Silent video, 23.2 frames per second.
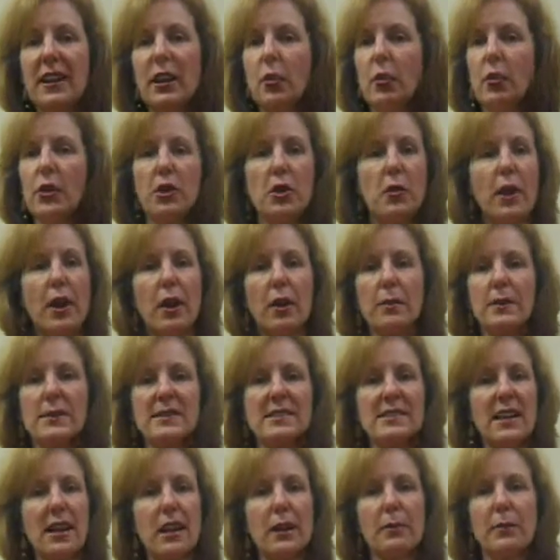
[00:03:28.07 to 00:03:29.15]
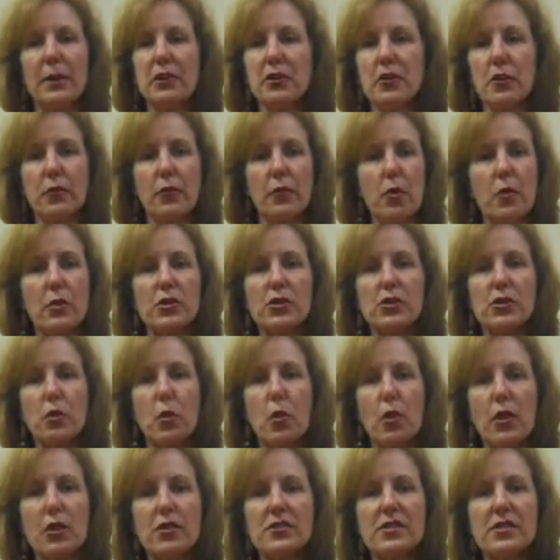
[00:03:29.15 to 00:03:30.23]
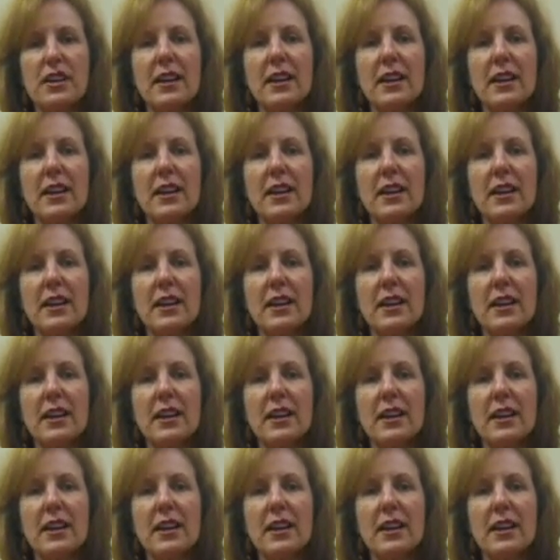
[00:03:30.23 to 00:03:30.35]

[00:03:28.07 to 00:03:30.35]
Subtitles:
Will you help us sell them in your 4 stores?"